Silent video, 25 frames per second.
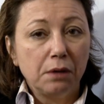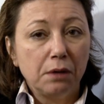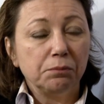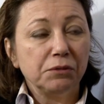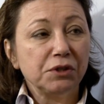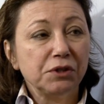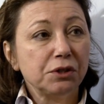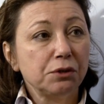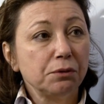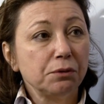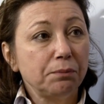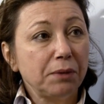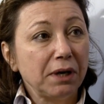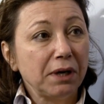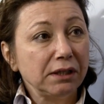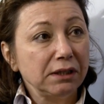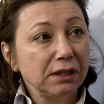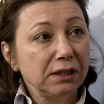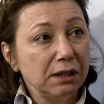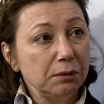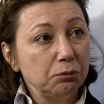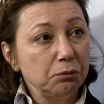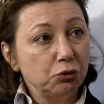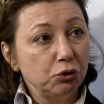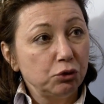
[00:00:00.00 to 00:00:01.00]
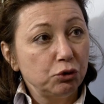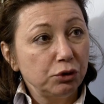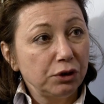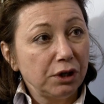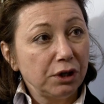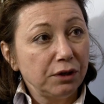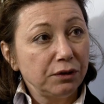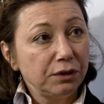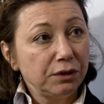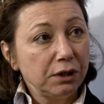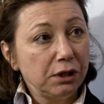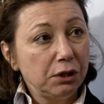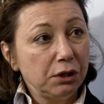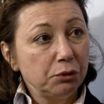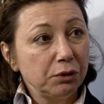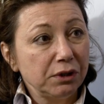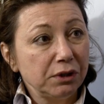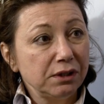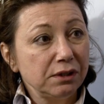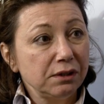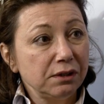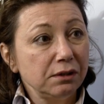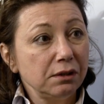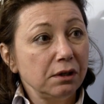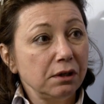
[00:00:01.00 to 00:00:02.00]
Mr. Ban Ki-moon at the
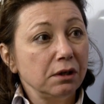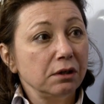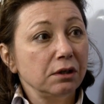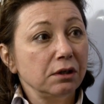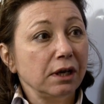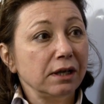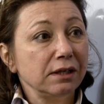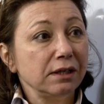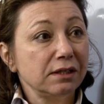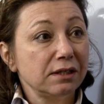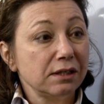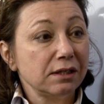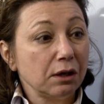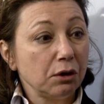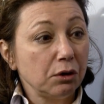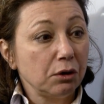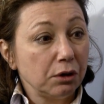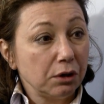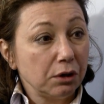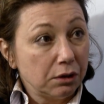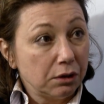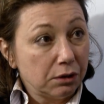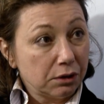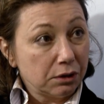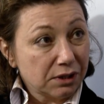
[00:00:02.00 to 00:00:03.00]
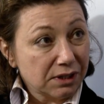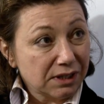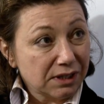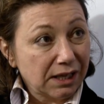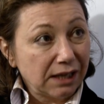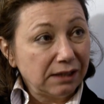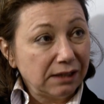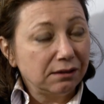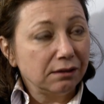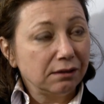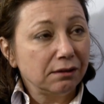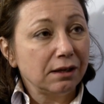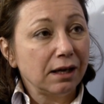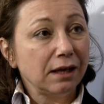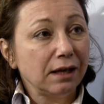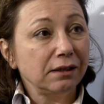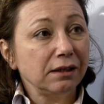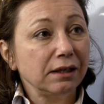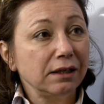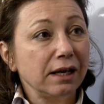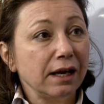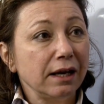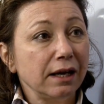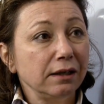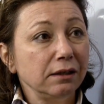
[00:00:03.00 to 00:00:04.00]
UN has stated that
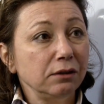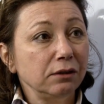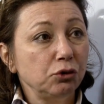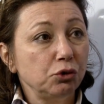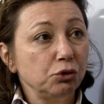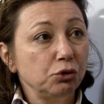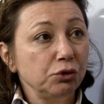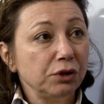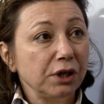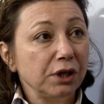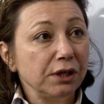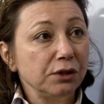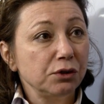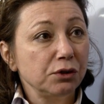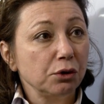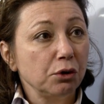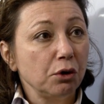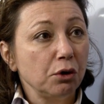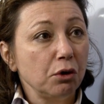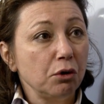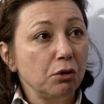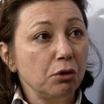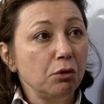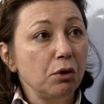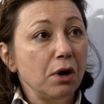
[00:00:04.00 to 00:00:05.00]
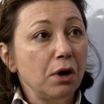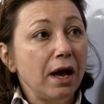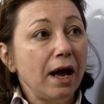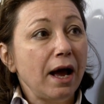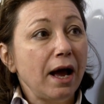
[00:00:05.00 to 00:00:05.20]
again 2 days ago,